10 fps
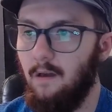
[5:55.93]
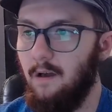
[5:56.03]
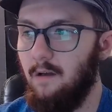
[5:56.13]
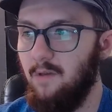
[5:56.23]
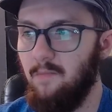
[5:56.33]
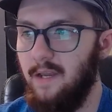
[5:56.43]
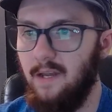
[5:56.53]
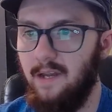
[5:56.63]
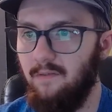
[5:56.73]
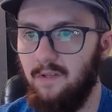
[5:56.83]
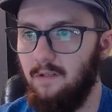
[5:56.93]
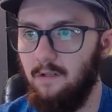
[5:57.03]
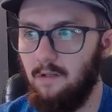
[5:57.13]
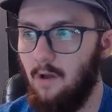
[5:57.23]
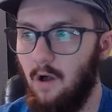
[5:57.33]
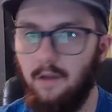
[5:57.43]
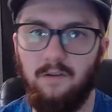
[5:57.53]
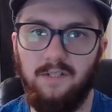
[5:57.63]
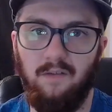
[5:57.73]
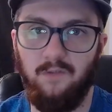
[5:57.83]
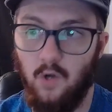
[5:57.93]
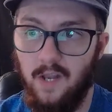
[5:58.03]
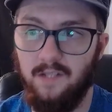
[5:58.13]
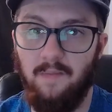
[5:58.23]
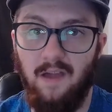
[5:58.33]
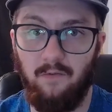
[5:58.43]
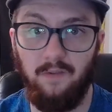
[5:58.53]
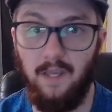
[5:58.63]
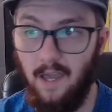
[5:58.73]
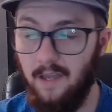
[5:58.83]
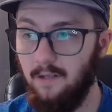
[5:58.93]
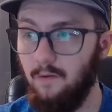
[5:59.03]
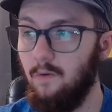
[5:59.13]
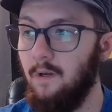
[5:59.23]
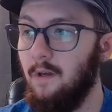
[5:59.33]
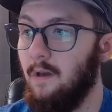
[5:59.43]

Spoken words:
You might not even call yourself trans Maverin like I do.